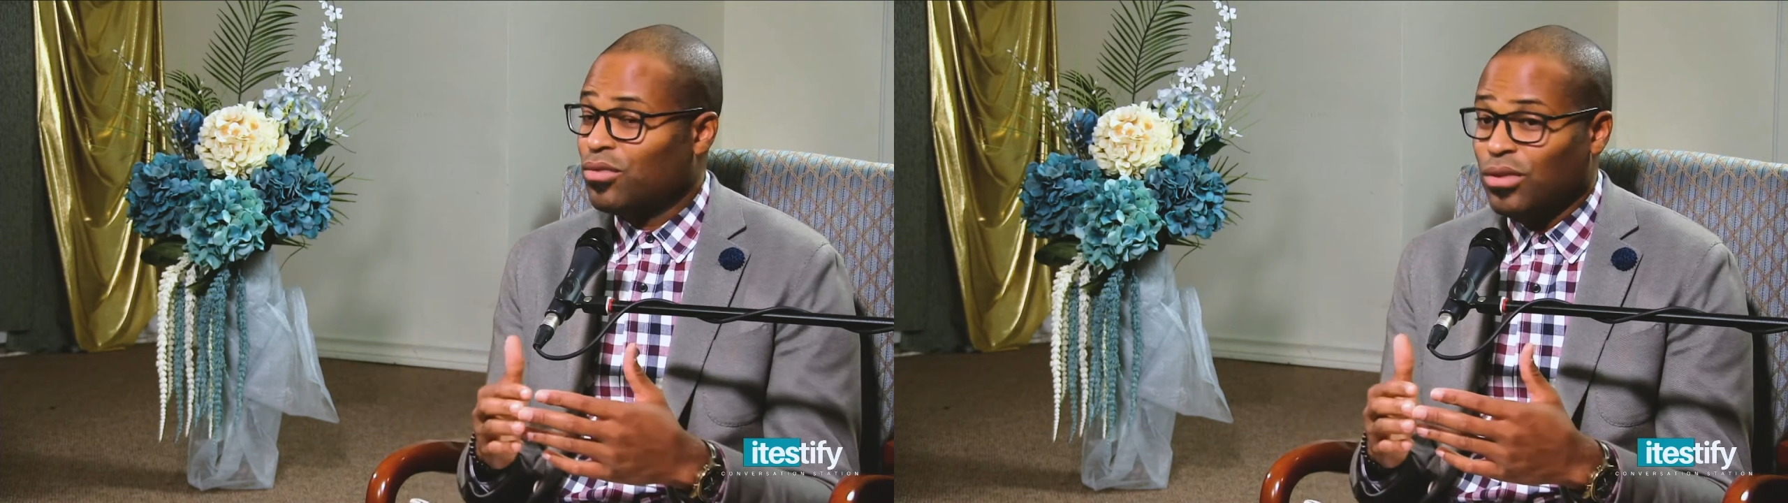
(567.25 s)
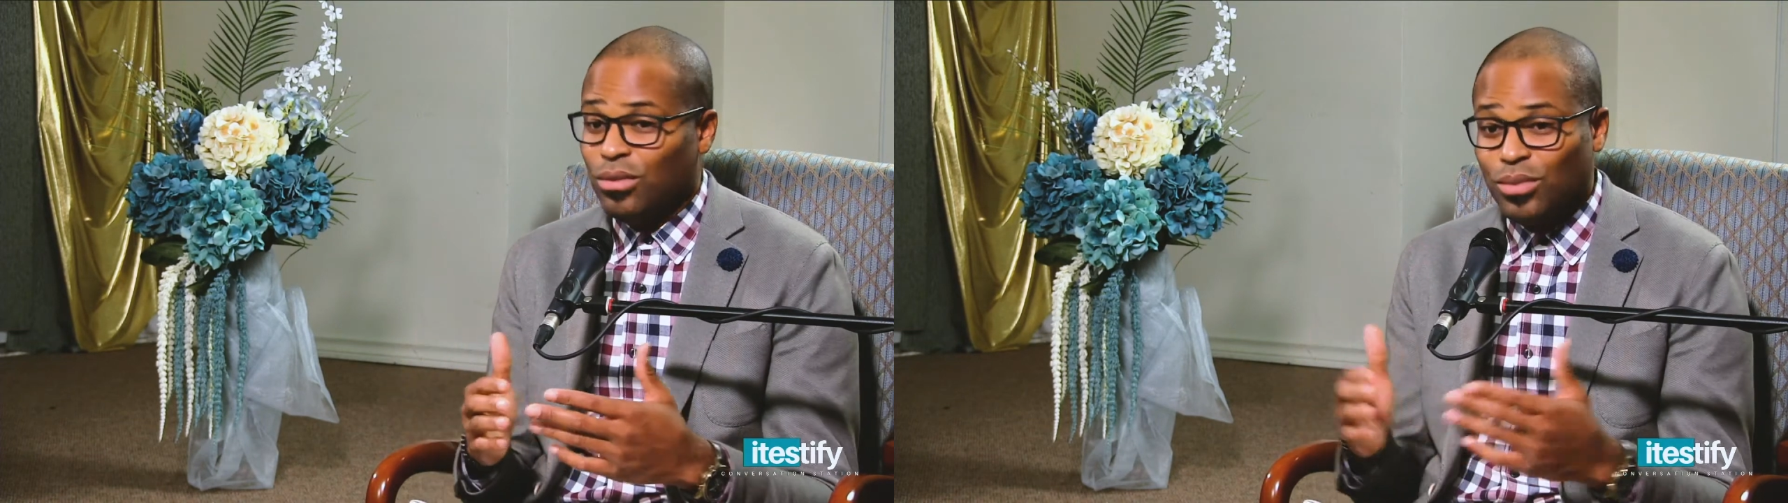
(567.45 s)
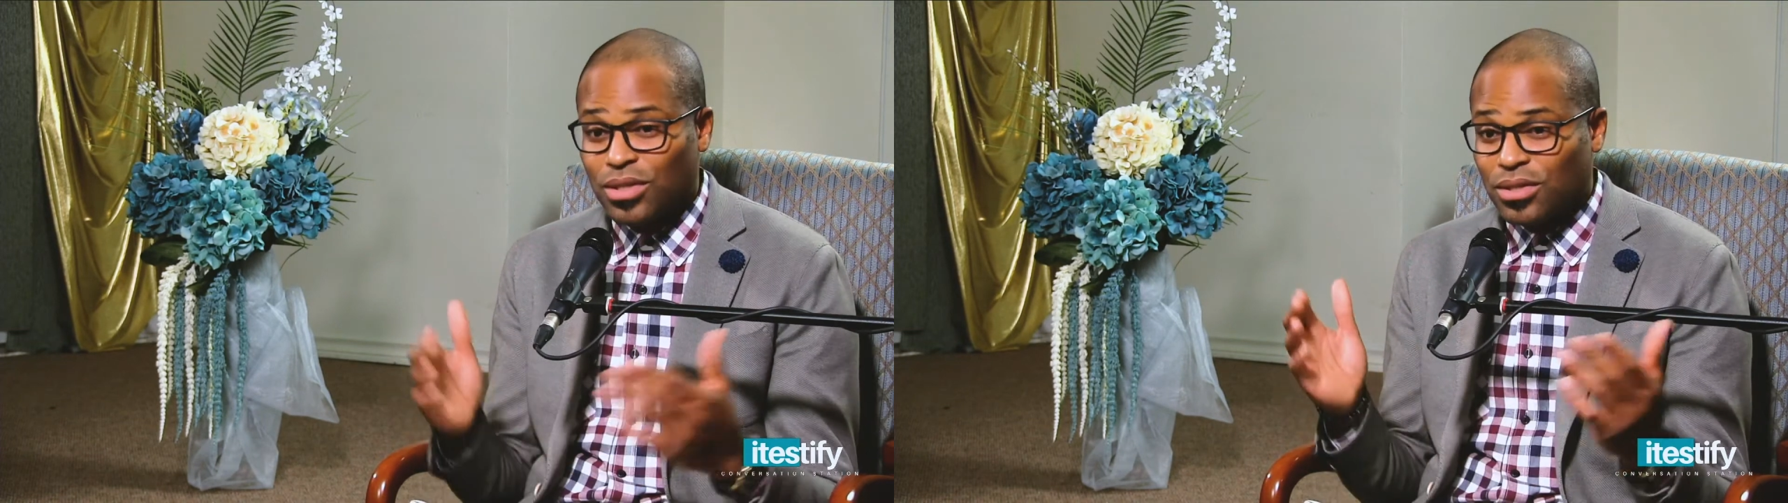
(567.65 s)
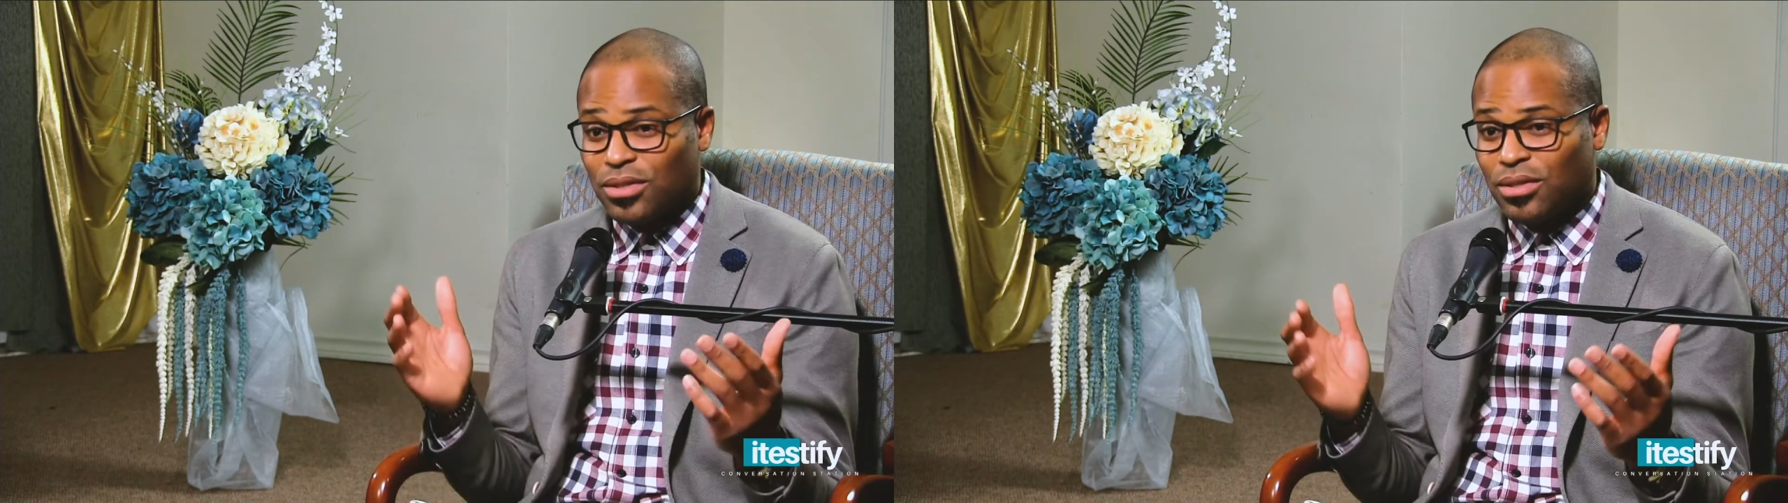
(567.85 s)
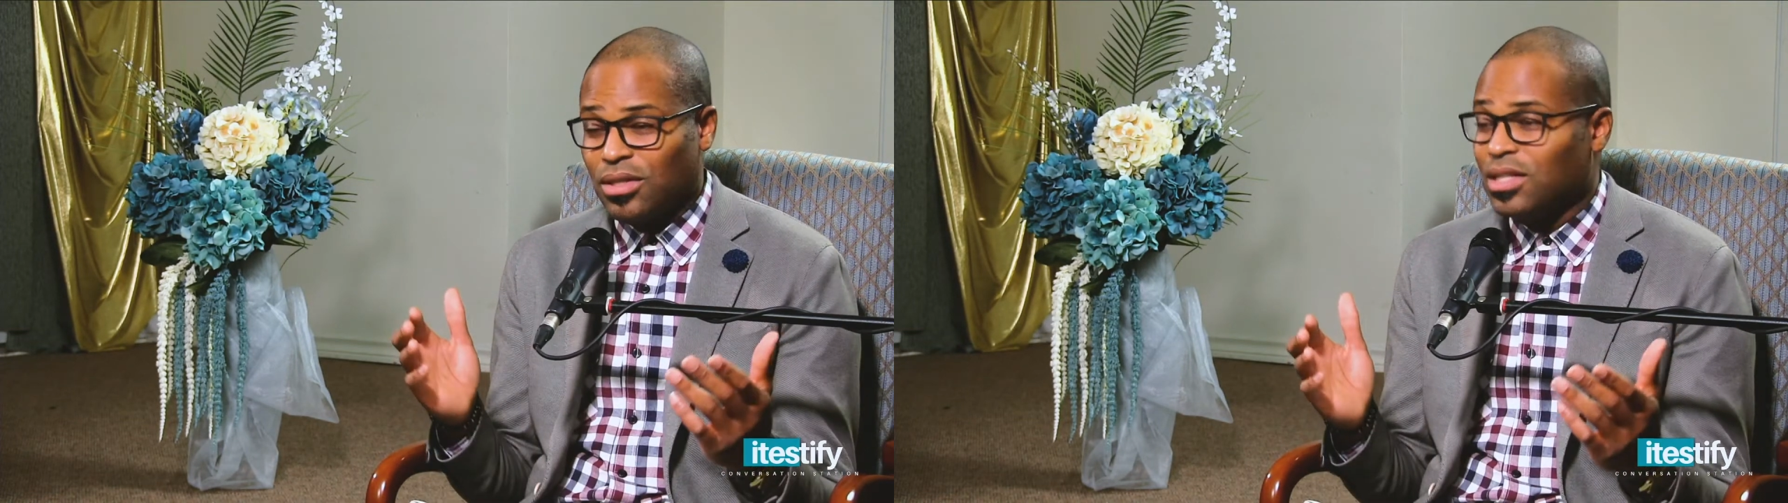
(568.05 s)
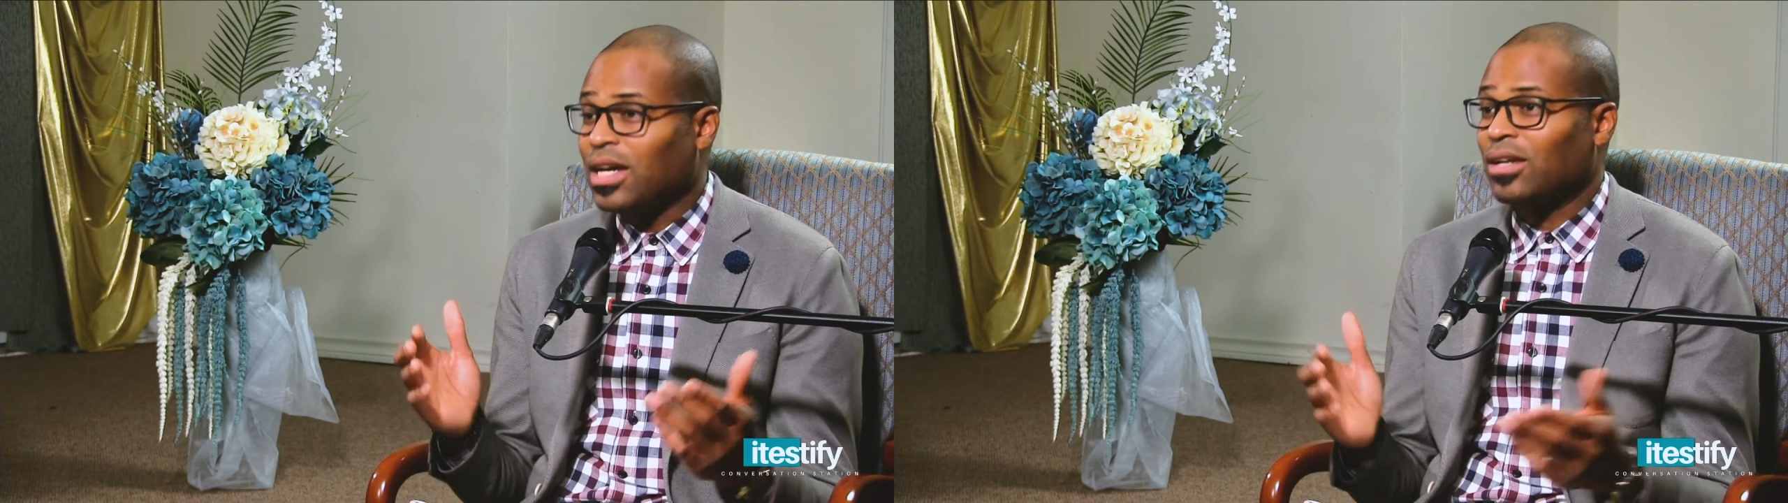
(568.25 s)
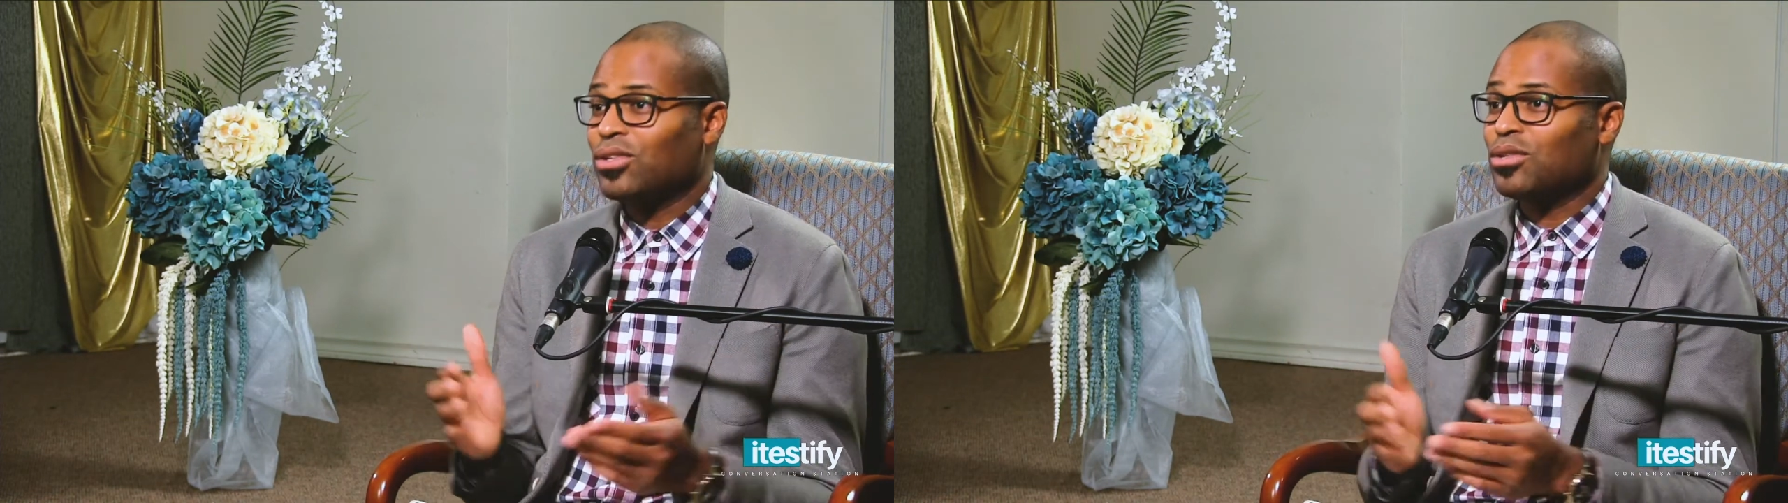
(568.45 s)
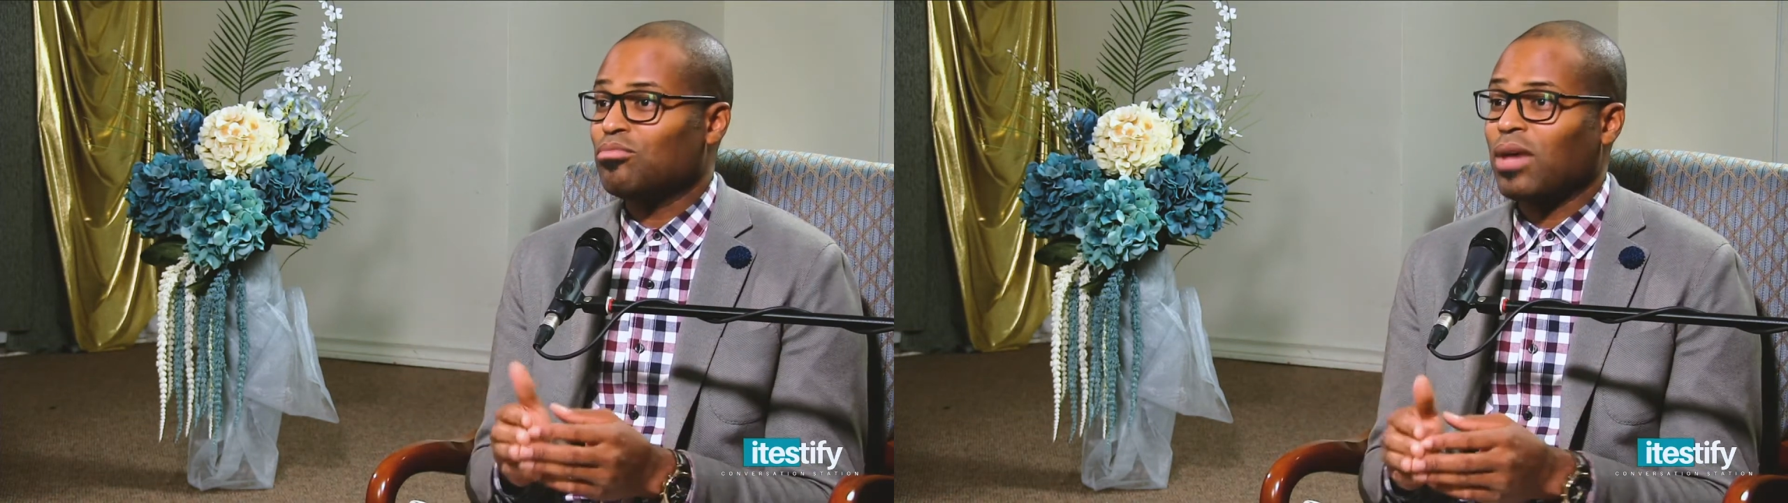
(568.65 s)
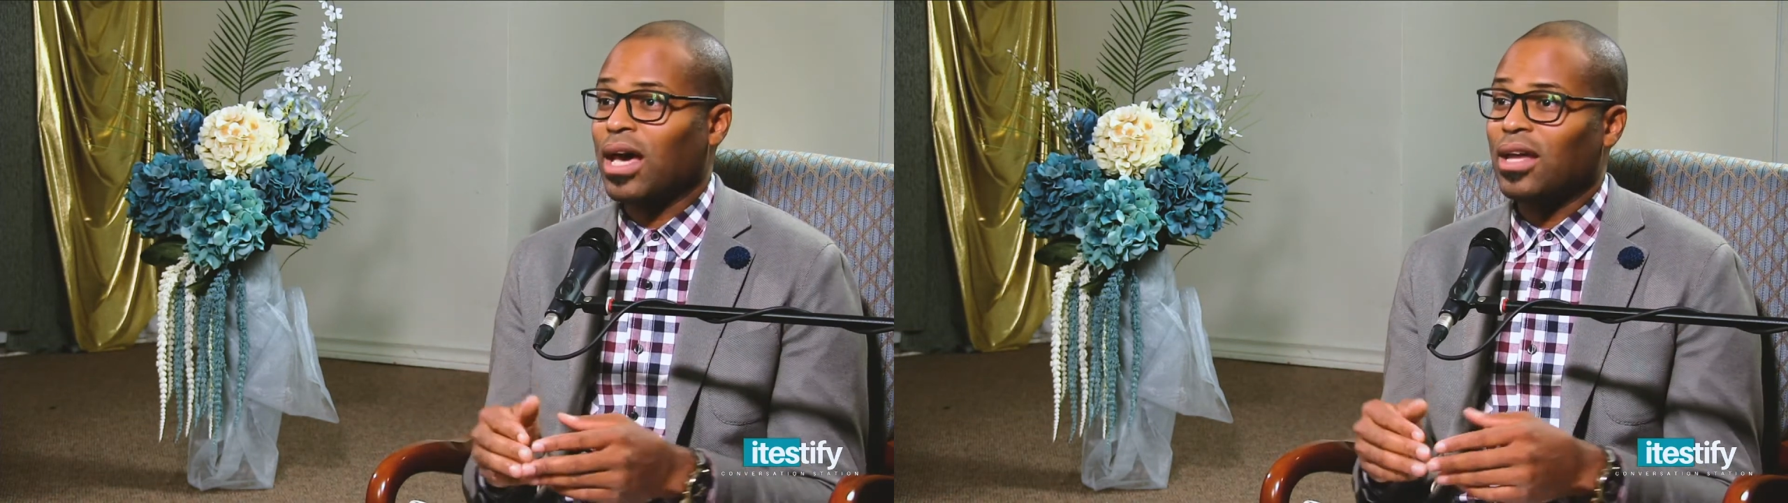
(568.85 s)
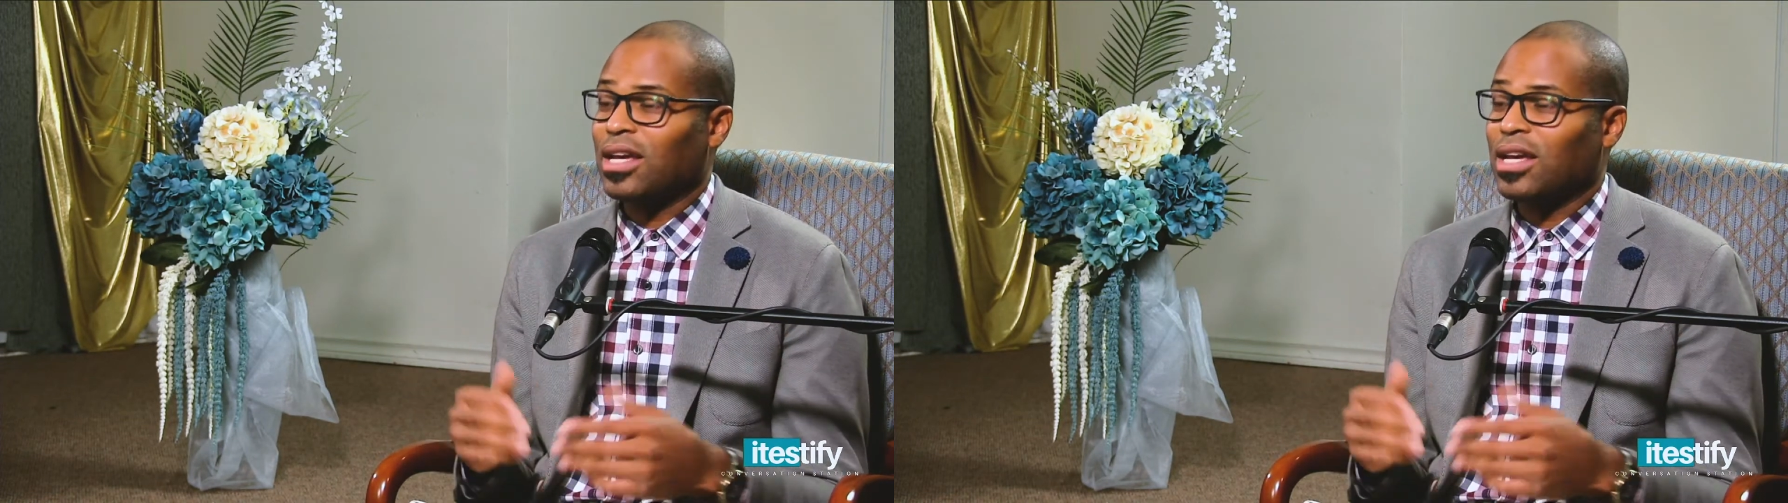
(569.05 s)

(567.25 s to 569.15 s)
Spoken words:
He was an intelligent man,